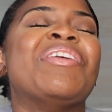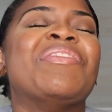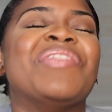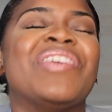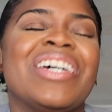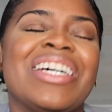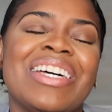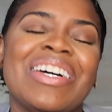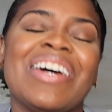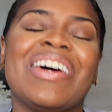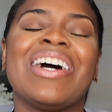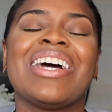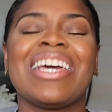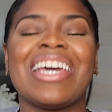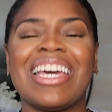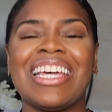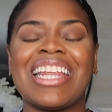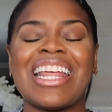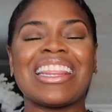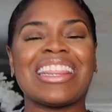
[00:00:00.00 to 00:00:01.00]
But
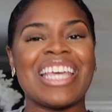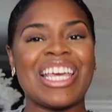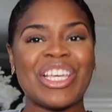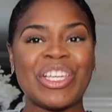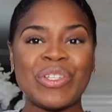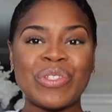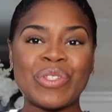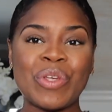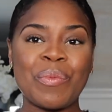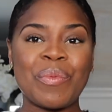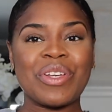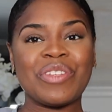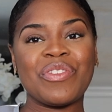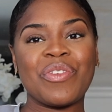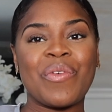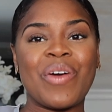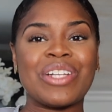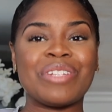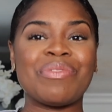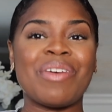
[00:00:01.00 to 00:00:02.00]
again, thank you so much
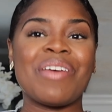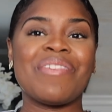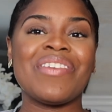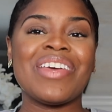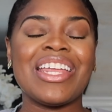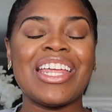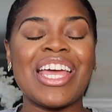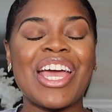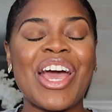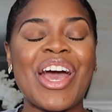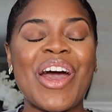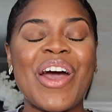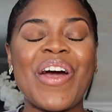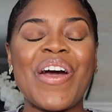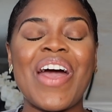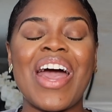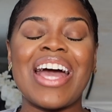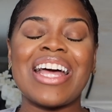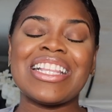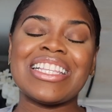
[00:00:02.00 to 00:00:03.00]
for watching my
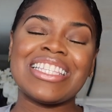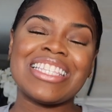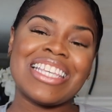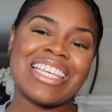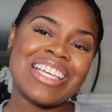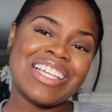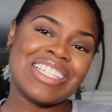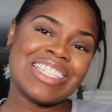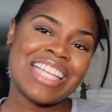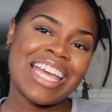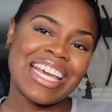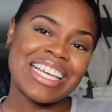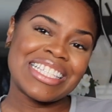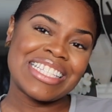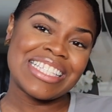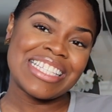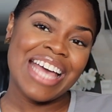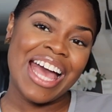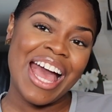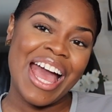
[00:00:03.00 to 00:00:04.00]
video. Until next
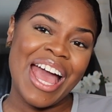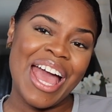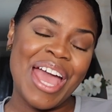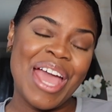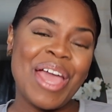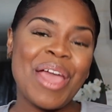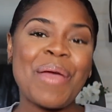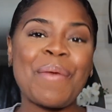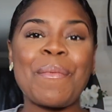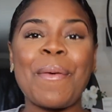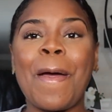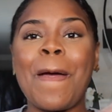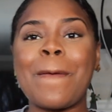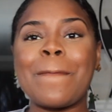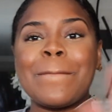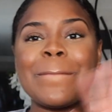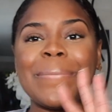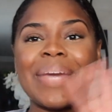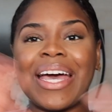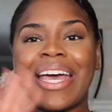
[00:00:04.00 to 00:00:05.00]
time,
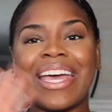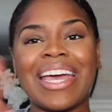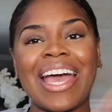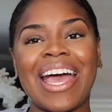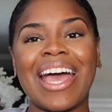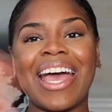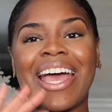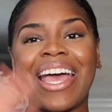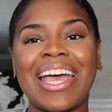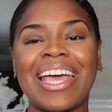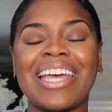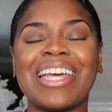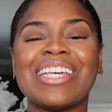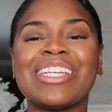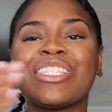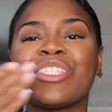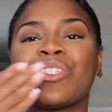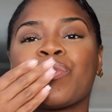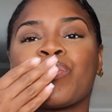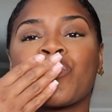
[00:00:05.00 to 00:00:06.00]
bye
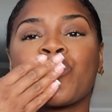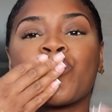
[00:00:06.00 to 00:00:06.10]
guys.